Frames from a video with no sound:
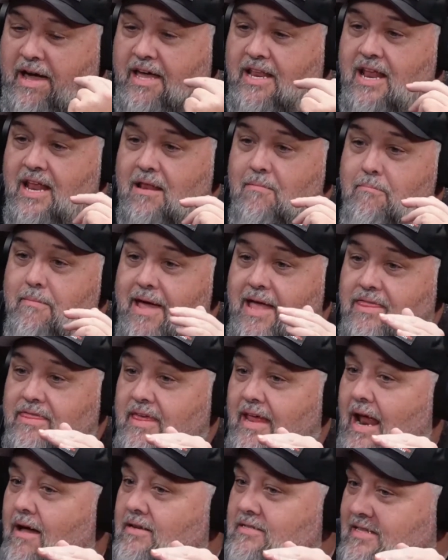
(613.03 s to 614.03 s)
gonna admit
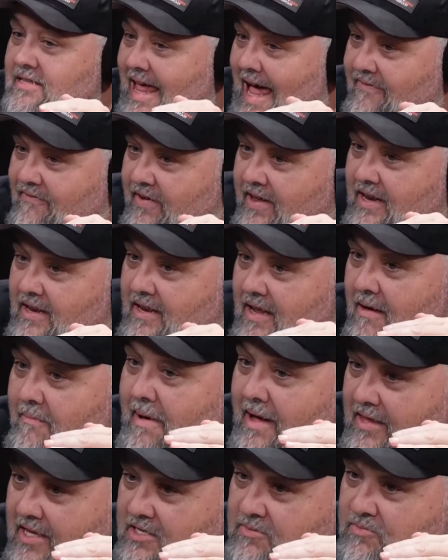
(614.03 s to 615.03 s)
that I was laughing
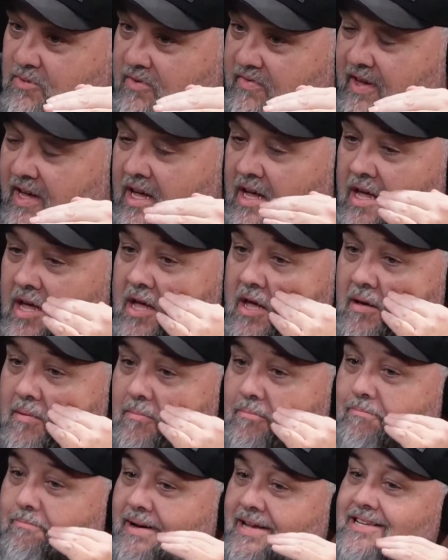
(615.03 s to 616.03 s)
about this movie,
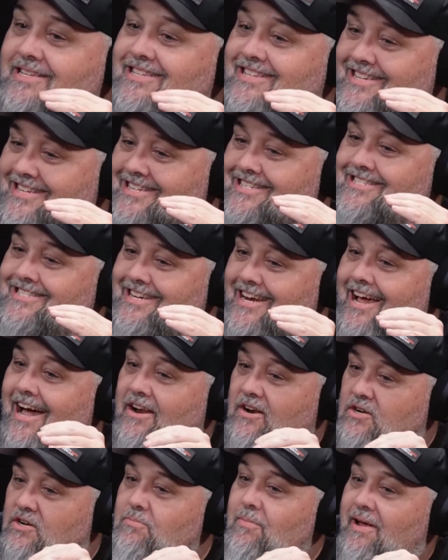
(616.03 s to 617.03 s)
but she
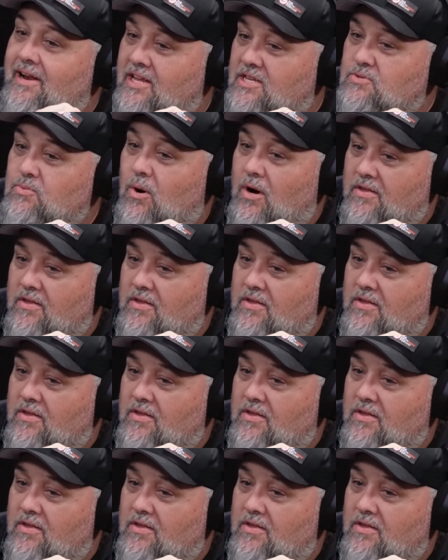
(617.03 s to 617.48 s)
got her money's worth.